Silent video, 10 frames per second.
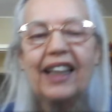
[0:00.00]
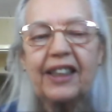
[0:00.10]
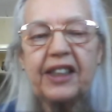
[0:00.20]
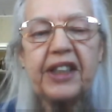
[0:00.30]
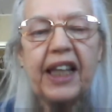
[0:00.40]

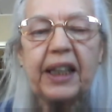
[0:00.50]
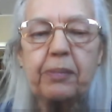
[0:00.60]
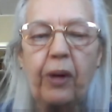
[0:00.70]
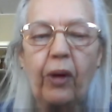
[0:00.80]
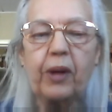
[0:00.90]
The second
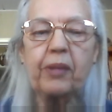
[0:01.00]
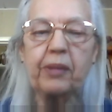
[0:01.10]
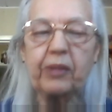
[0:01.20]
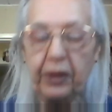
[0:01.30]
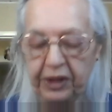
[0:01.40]
poem
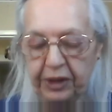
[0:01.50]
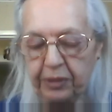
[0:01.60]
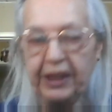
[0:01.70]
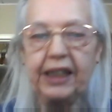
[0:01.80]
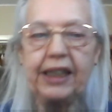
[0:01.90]
I'm going to
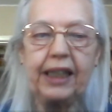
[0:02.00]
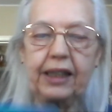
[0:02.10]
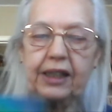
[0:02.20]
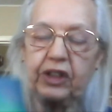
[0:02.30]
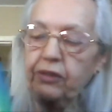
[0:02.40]
read
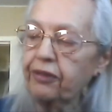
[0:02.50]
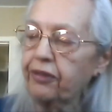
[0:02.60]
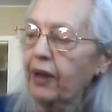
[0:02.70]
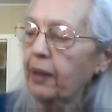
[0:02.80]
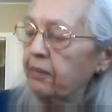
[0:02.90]
is
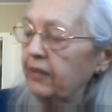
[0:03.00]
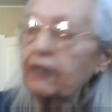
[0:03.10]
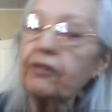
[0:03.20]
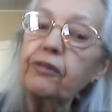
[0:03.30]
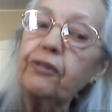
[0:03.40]
from
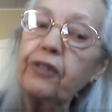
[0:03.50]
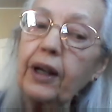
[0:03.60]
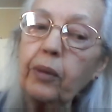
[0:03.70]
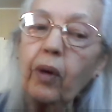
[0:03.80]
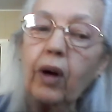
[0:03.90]

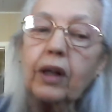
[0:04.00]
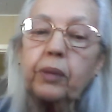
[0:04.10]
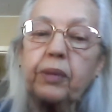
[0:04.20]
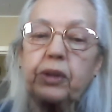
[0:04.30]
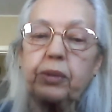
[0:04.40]
Firewalk,
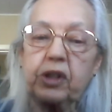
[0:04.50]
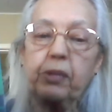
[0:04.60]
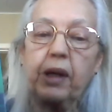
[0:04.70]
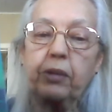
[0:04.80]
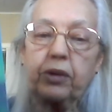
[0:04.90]
which was
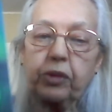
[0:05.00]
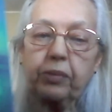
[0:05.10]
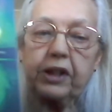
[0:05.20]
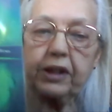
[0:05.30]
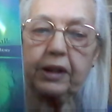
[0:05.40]
my most
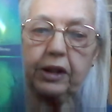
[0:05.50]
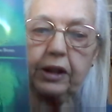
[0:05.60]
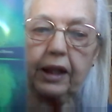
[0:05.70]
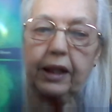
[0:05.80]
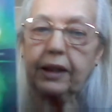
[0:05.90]
recent
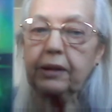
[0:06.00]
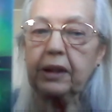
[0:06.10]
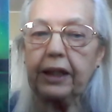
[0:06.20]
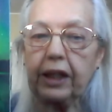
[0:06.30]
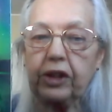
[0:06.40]

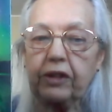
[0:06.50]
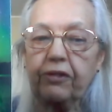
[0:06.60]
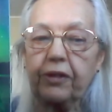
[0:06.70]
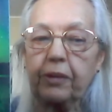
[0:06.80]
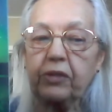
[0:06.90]
collection
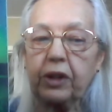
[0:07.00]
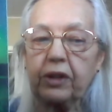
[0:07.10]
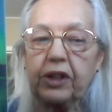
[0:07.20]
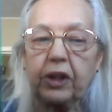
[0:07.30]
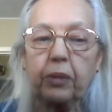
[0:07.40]
from
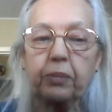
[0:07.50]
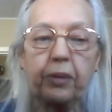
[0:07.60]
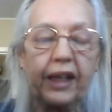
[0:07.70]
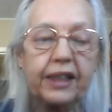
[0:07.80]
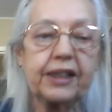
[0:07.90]
Turnstone
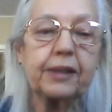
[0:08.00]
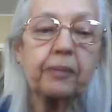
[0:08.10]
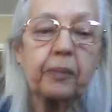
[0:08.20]
Press.